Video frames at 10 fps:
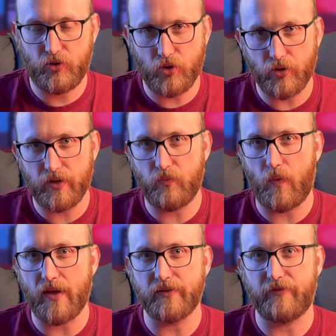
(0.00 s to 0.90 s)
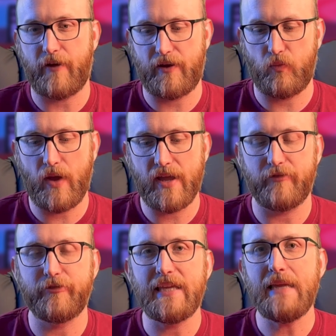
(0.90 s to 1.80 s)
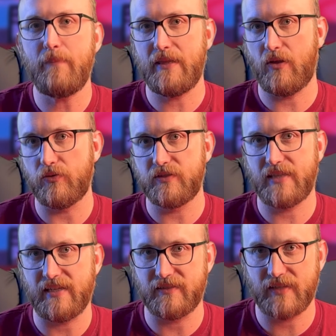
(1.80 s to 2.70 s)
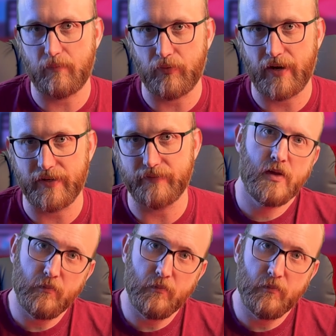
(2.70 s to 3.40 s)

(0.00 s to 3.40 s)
good, well-defined way of keeping those things separated.